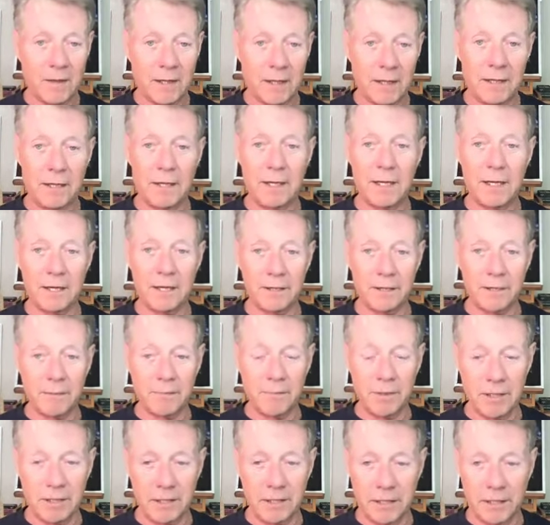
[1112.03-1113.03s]
needed to
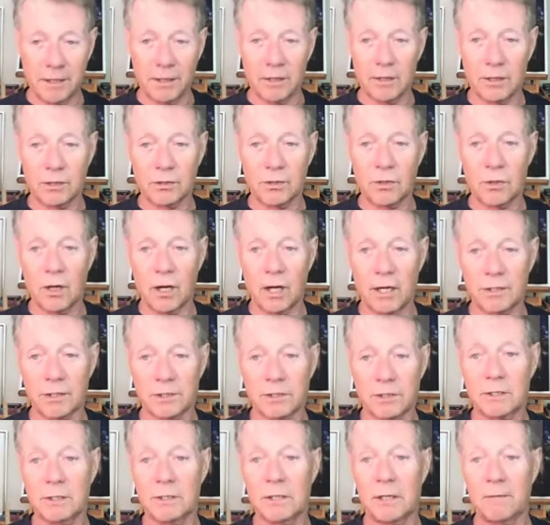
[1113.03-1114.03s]
be
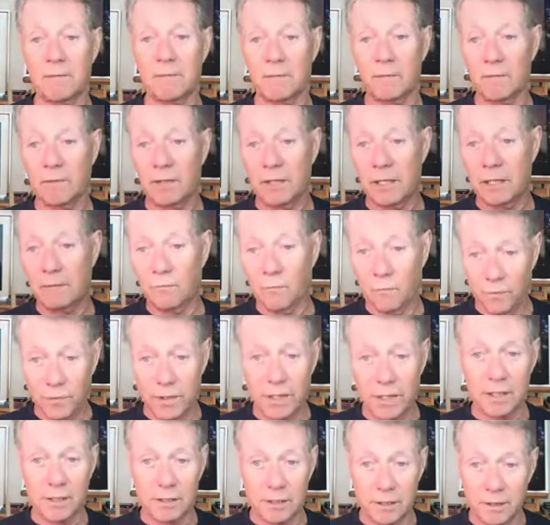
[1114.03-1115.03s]
characterized and
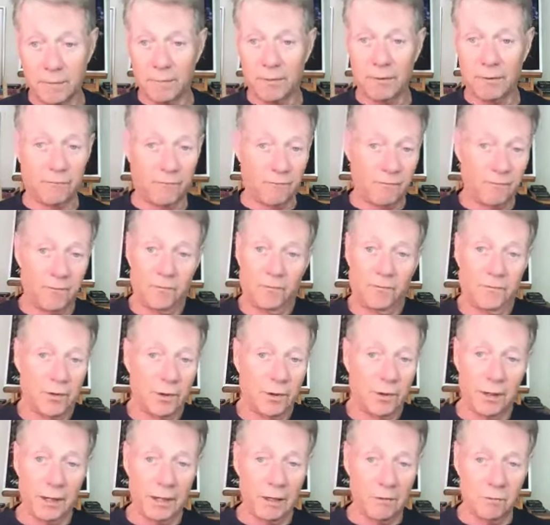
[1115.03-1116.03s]
needed to be
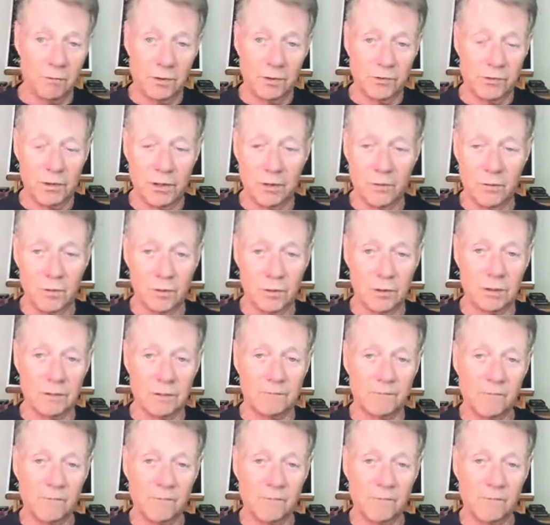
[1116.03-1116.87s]
figured out what they were.